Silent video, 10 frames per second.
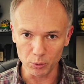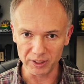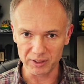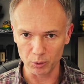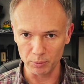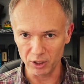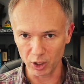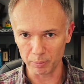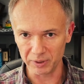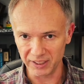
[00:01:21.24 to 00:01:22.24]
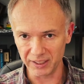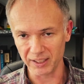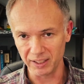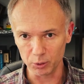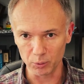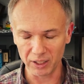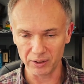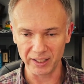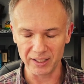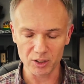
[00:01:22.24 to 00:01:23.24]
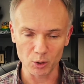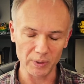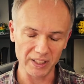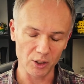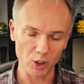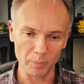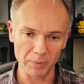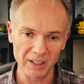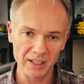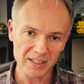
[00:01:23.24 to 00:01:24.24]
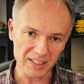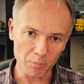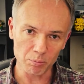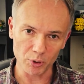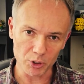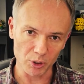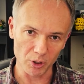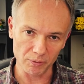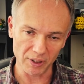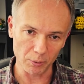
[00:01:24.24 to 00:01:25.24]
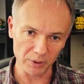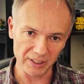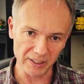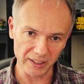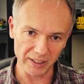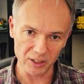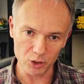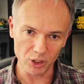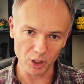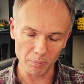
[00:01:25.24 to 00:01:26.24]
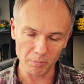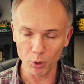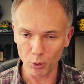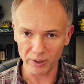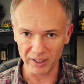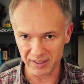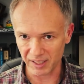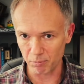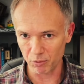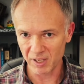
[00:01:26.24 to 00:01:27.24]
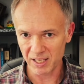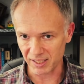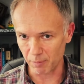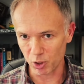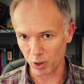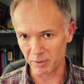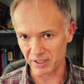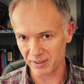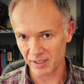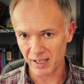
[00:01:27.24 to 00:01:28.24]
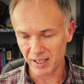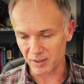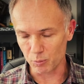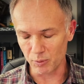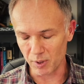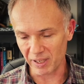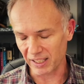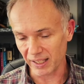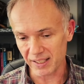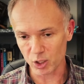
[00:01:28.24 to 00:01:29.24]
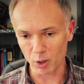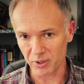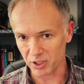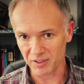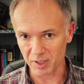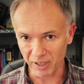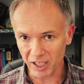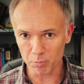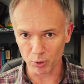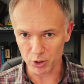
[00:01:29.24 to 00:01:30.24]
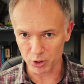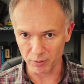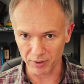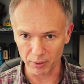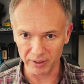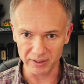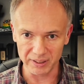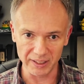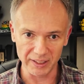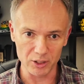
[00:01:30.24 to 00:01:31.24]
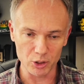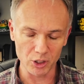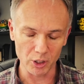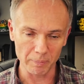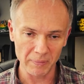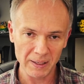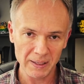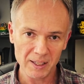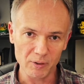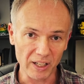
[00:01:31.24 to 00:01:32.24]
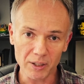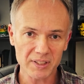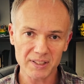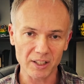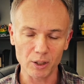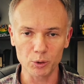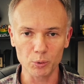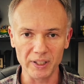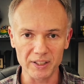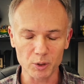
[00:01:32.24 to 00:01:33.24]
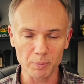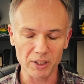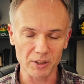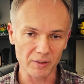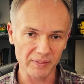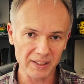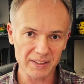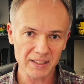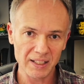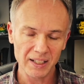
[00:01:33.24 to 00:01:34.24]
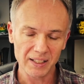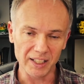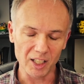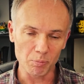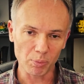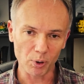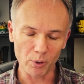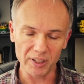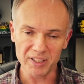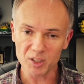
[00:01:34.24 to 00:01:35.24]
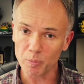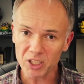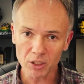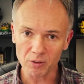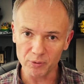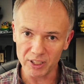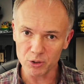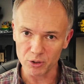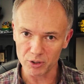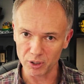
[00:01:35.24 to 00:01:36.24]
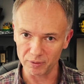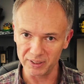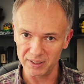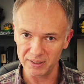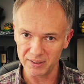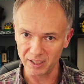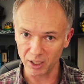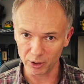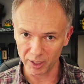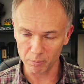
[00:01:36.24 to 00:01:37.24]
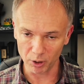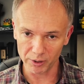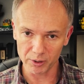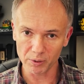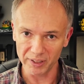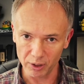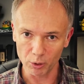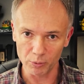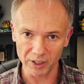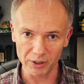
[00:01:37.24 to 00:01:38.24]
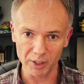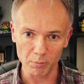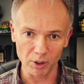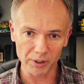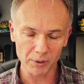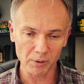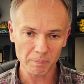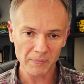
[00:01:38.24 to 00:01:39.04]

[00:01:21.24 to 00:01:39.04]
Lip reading: So we copy DNA into RNA, and so we can copy some portion of our DNA genome more and some copies. So we make less copies of some other portion of our DNA genome. Viruses cannot do this. So because of this, they employ special features of this RNA molecule, their own RNA molecule,